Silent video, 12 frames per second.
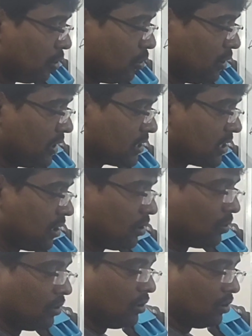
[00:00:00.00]
2 is
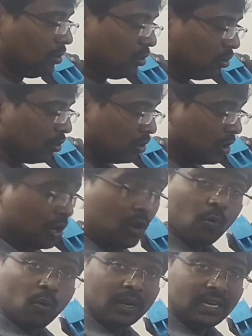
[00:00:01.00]
equal to 2.
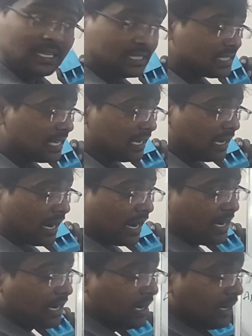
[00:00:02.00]
1 is the
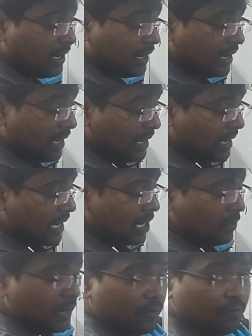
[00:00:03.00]
identity
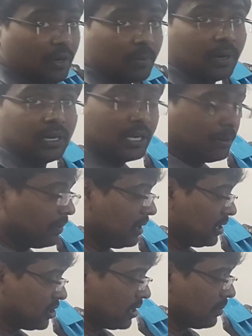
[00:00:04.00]
element for
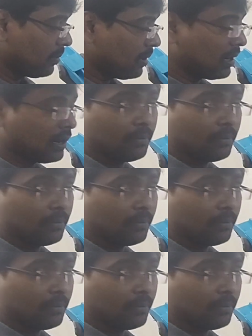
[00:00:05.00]
multiplication.